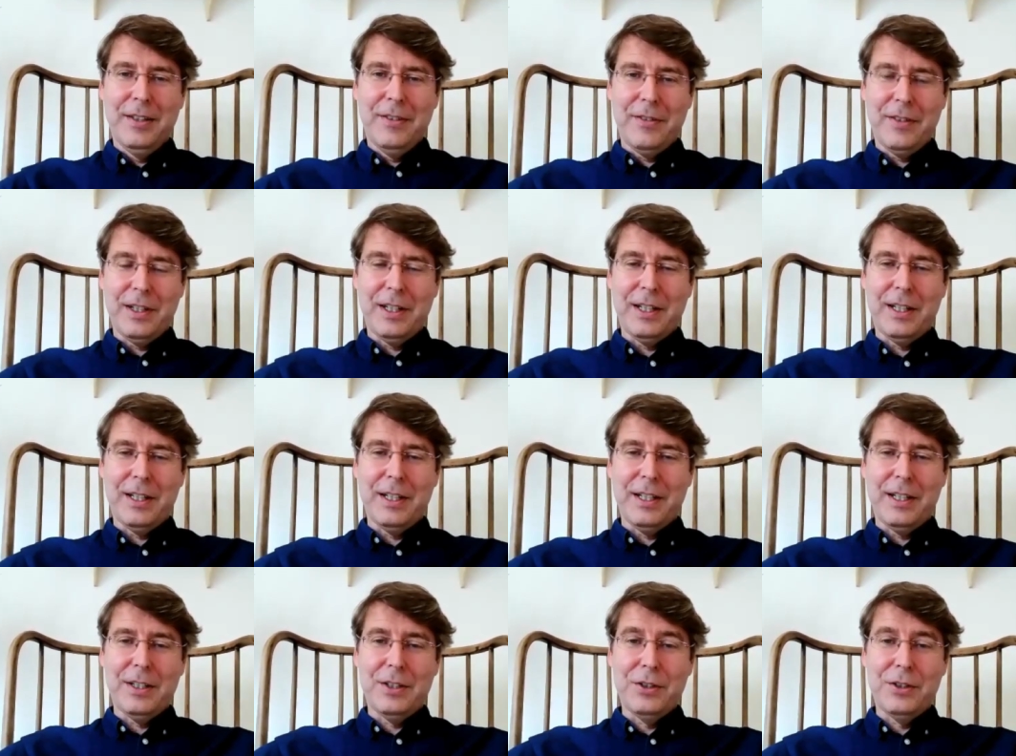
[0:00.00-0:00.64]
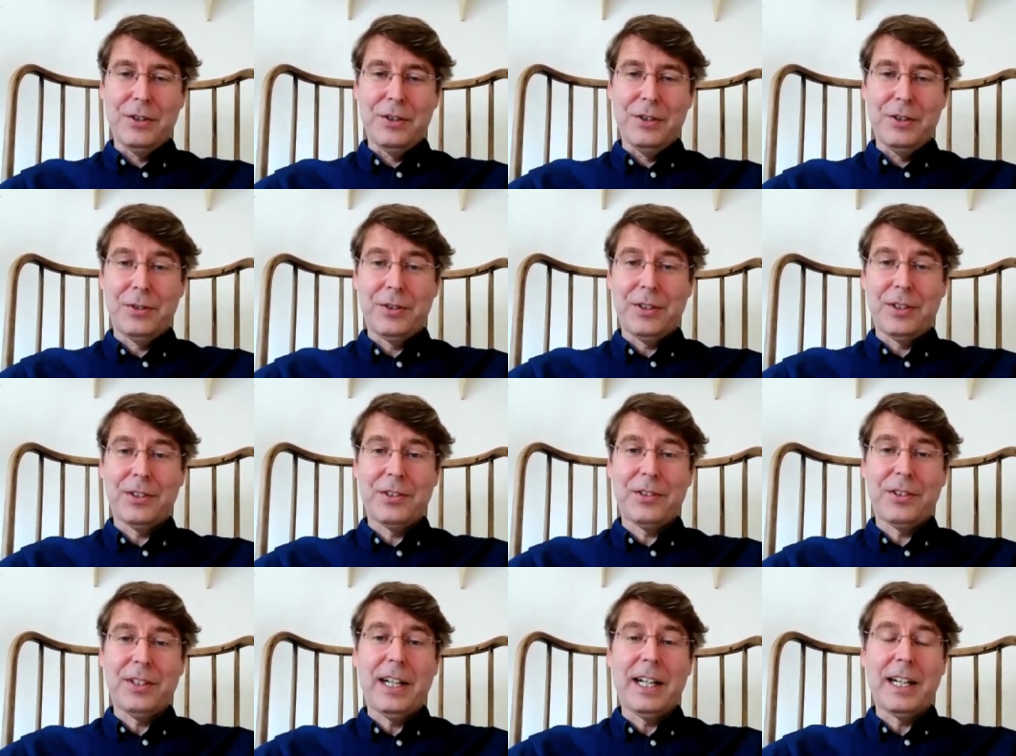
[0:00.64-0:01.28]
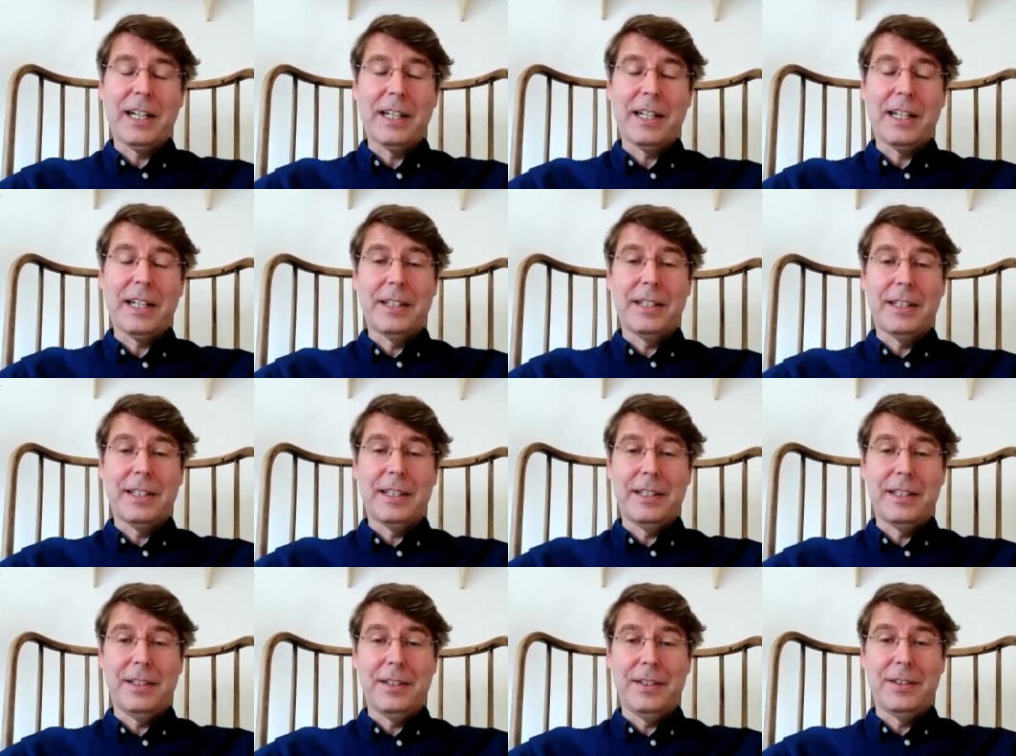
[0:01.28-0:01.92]
then using SALI
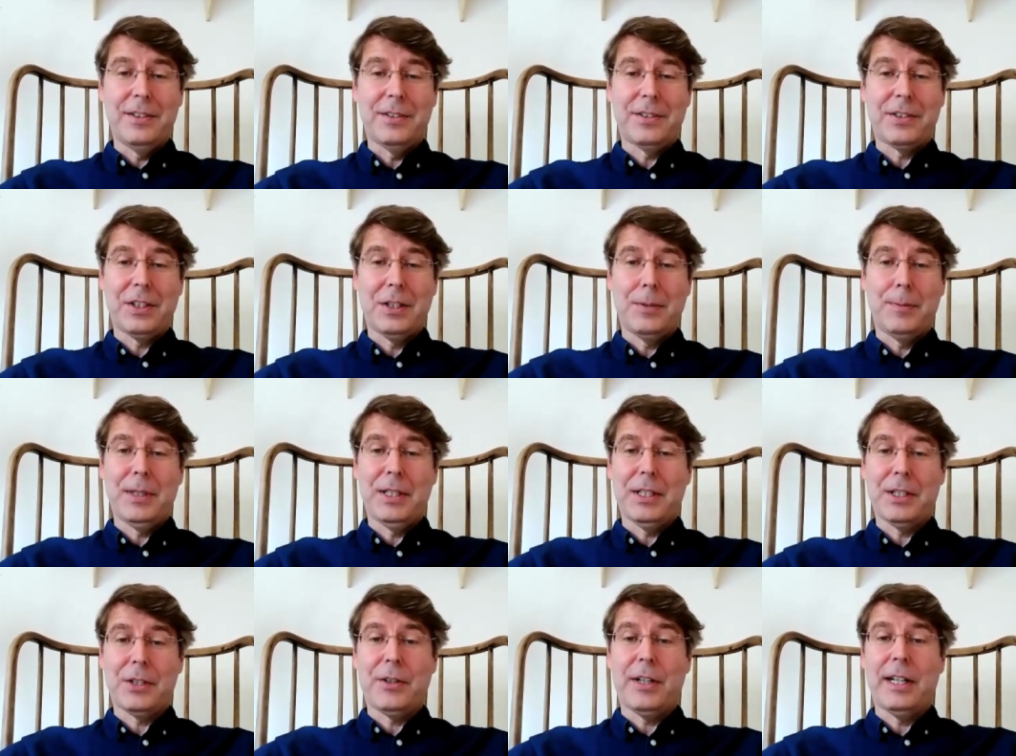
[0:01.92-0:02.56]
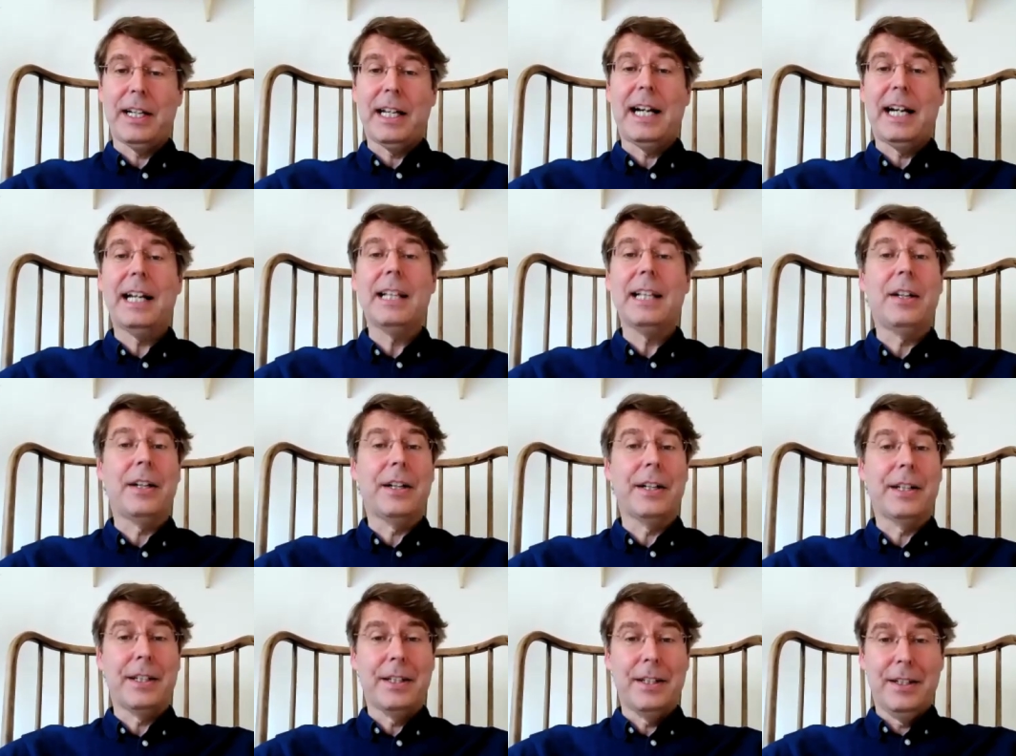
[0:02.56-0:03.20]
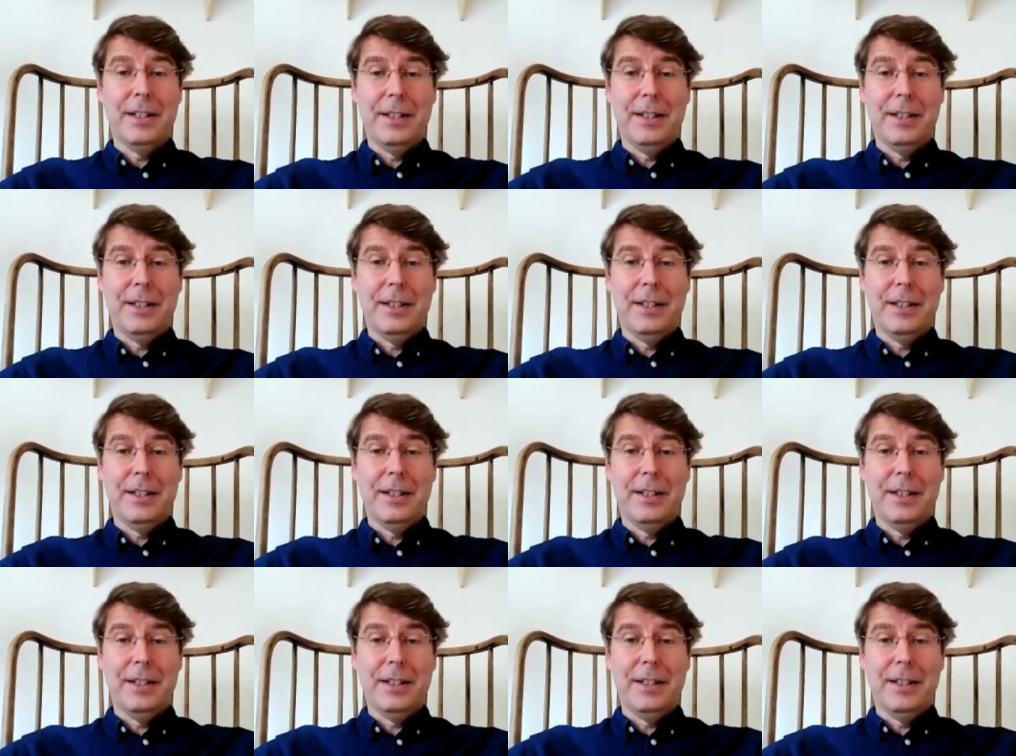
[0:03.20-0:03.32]
is going to be a great ally